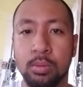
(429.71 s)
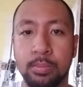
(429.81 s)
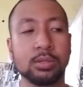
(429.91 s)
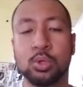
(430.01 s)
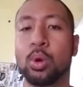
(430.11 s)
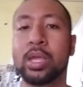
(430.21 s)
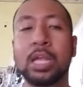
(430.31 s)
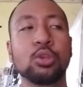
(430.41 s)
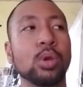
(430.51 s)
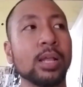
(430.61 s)
So again,
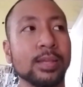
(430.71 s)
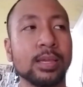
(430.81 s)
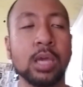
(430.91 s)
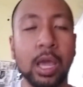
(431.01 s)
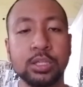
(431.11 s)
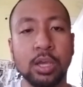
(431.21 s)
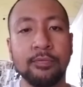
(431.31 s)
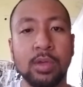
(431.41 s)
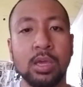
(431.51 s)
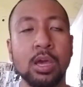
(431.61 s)
you got the
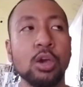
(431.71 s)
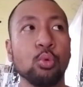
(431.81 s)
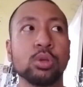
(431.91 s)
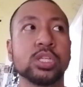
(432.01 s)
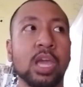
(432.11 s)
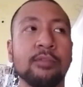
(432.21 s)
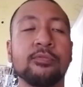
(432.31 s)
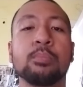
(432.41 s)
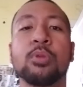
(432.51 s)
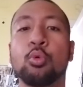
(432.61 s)
KJV, which came
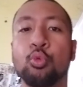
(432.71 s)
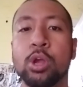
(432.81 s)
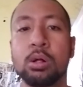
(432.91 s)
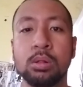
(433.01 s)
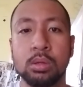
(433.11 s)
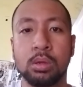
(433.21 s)
from the real